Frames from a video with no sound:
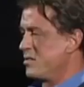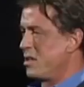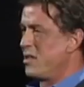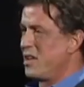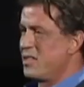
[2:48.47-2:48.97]

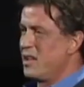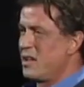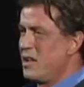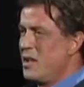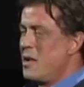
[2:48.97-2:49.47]
So I
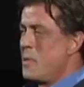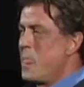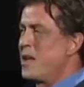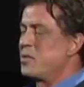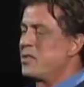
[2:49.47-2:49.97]
think
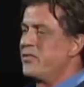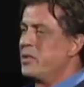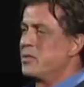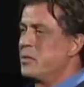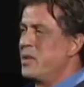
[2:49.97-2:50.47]
that's what the
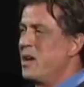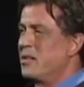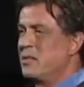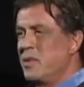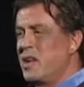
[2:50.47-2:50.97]
film was
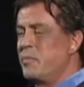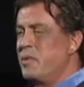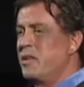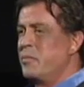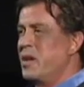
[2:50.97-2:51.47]
about. You may not
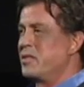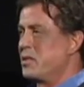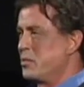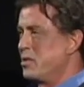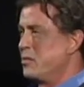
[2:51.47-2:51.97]
be the best
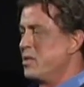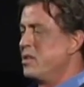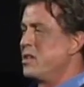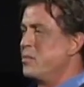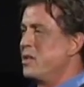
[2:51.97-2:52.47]
in the world, but
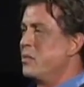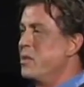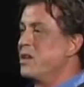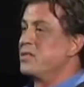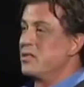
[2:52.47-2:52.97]
you can be the
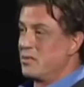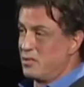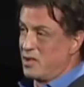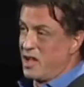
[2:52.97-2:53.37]
best in your own